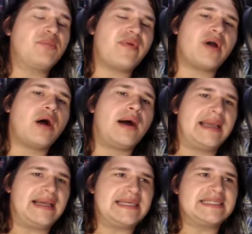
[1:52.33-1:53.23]
with a
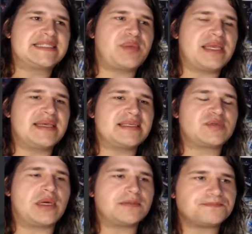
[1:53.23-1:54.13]
higher ASP as
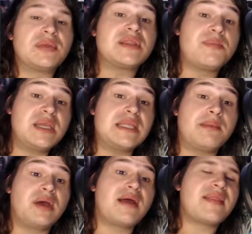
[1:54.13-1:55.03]
well. But the big
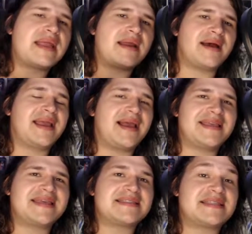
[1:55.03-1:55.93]
number that I
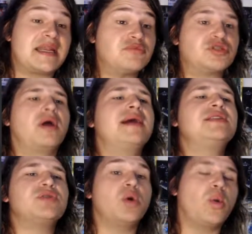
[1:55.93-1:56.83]
guess that I'm trying
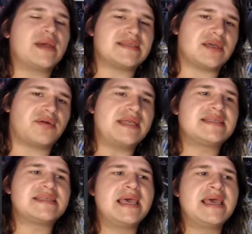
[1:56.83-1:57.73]
to always
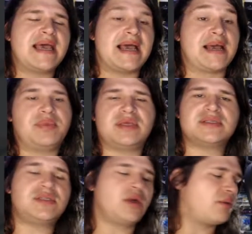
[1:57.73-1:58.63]
increase,
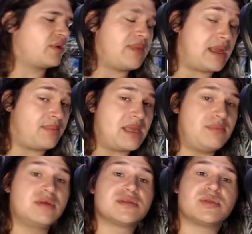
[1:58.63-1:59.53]
because, you know, I want to be able to pay
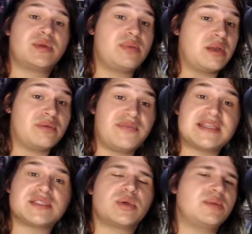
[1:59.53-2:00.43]
bills, I want to be able to
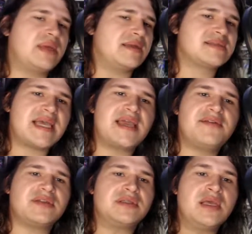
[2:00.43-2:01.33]
invest, I want to be able to
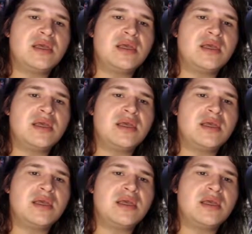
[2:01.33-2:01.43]
save and,